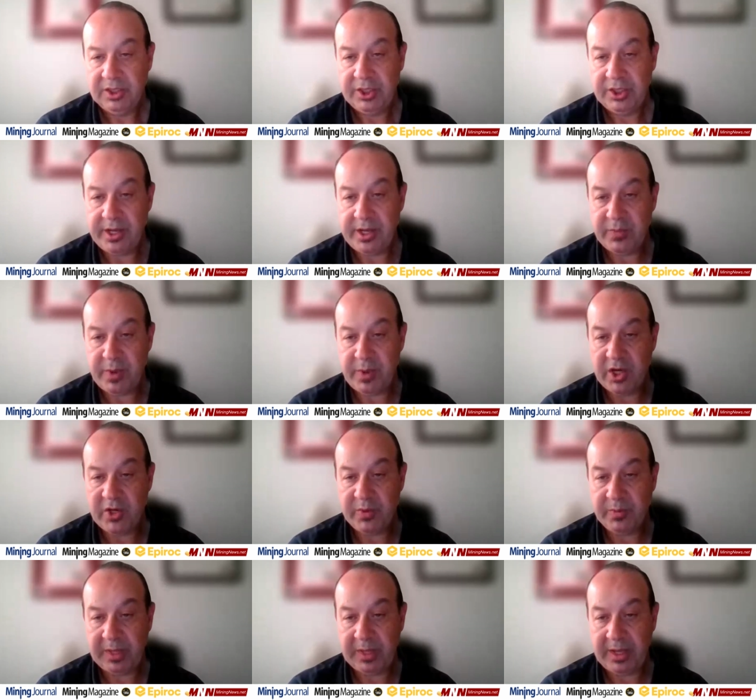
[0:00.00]
change
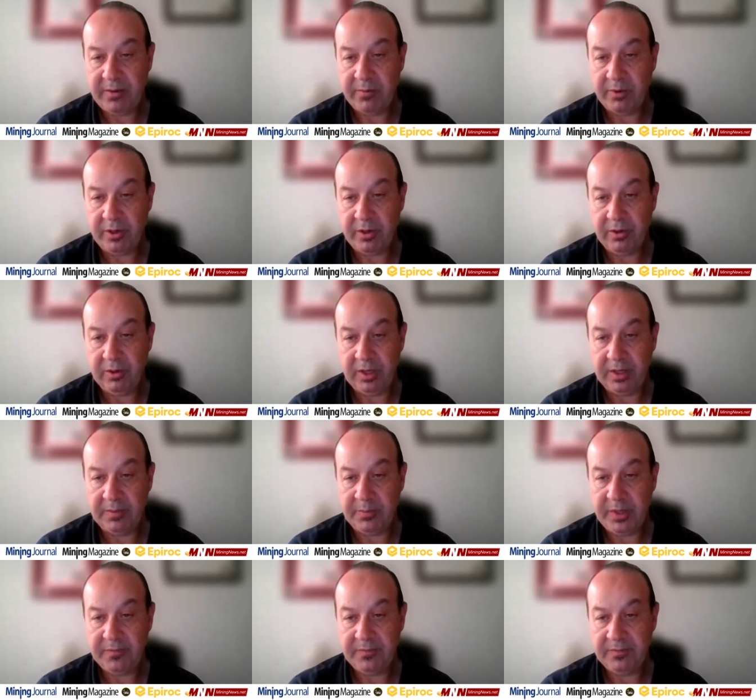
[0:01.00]
management play a role, like
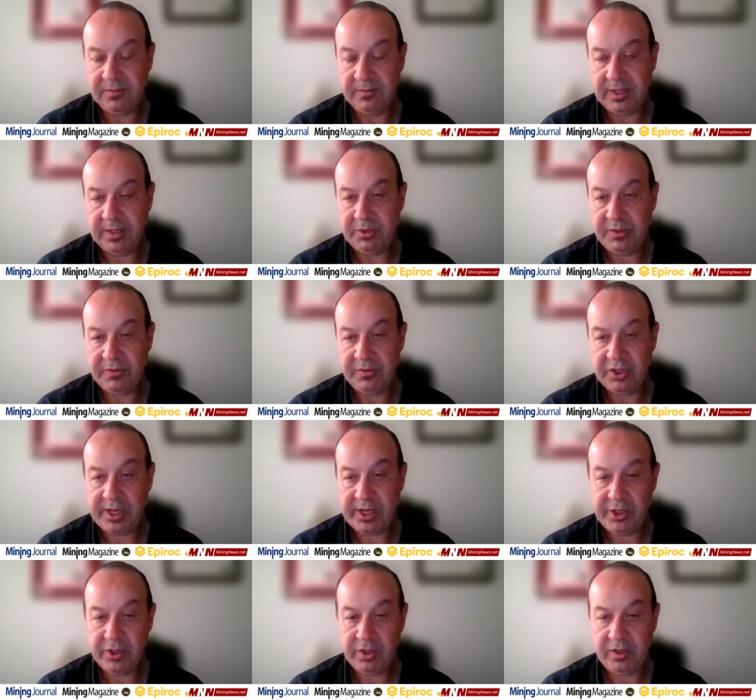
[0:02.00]
BEV, um, shift
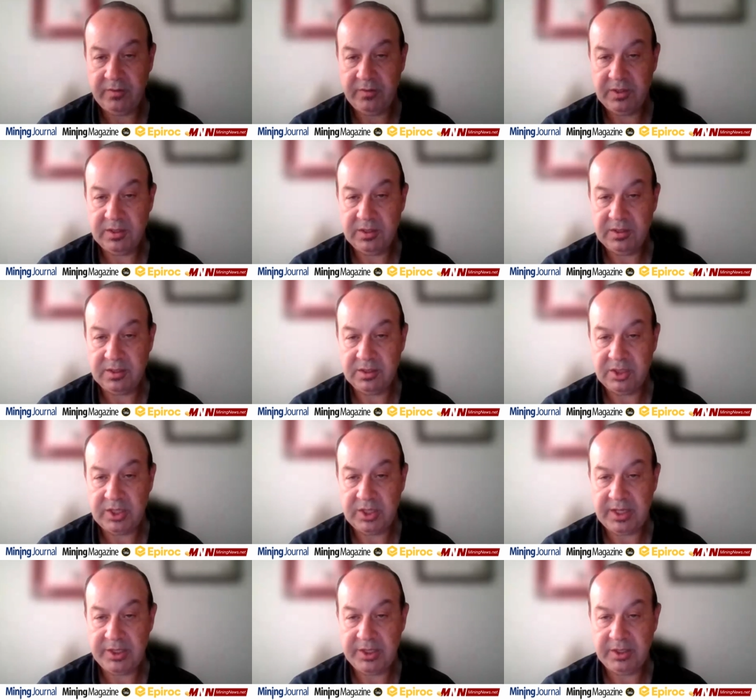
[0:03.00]
changeovers and
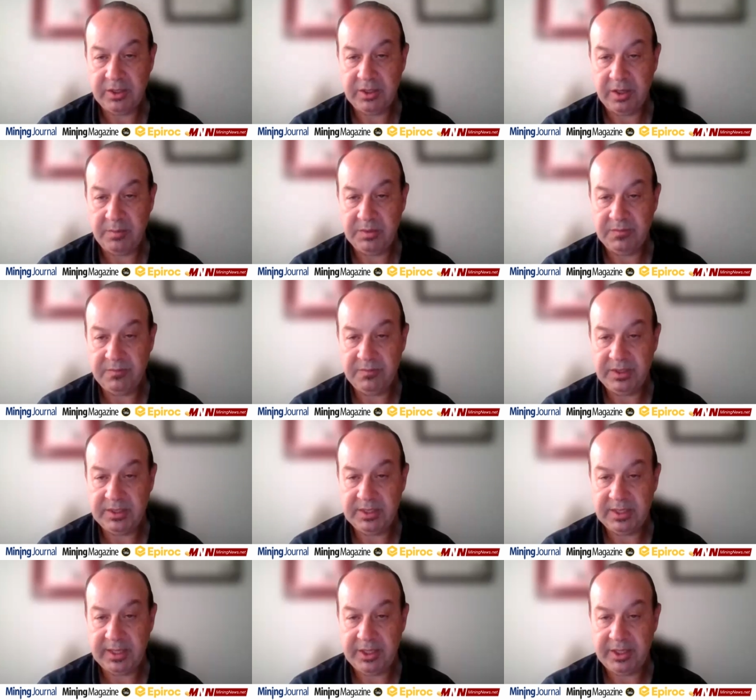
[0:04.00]
charging times and
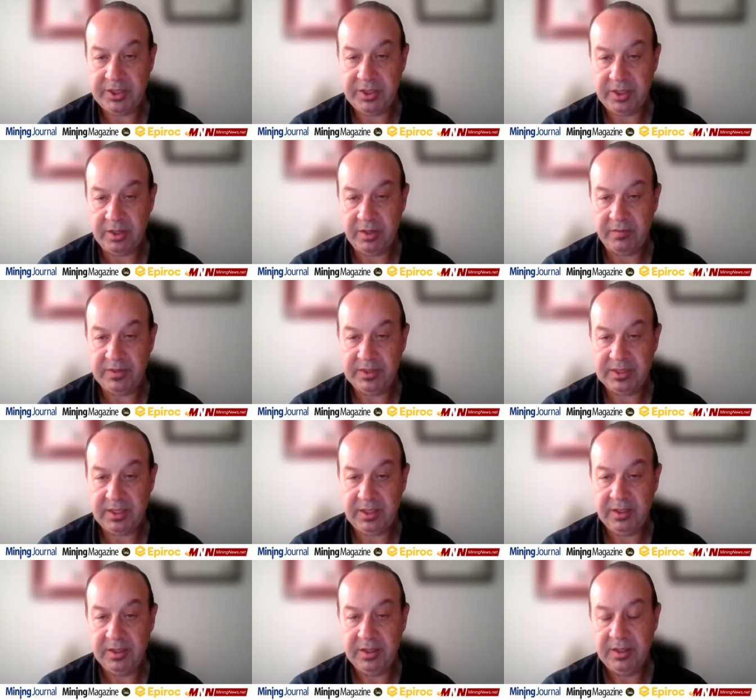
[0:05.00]
ventilation. And
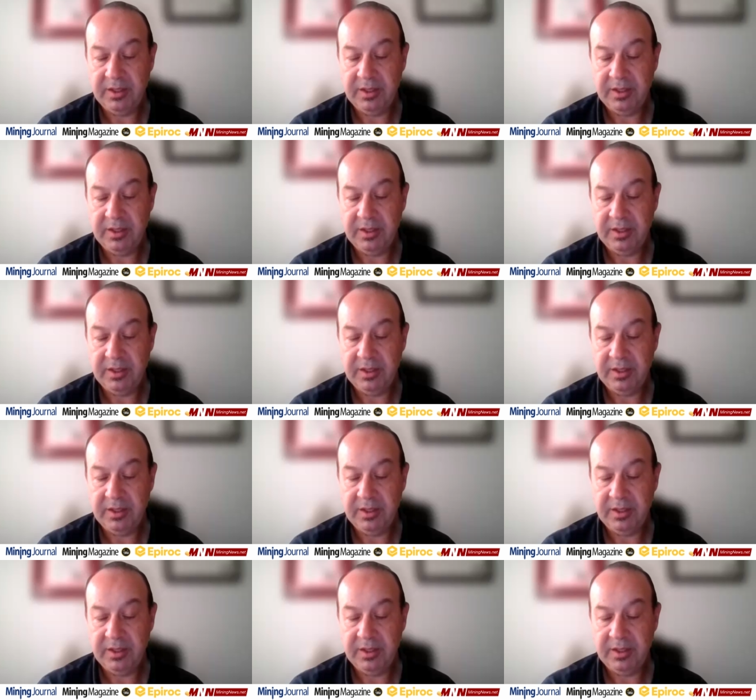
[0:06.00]
obviously,